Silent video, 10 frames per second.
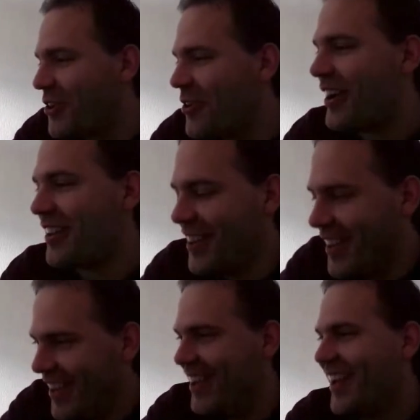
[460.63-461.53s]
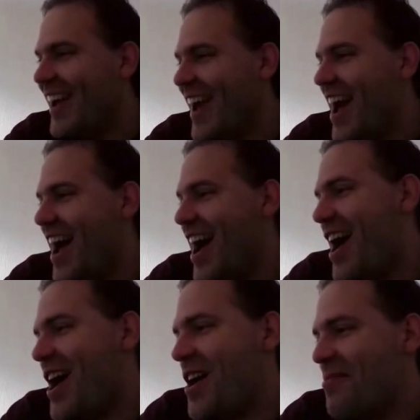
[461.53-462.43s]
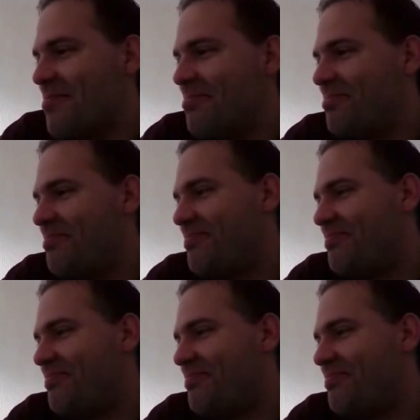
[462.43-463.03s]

correct. um,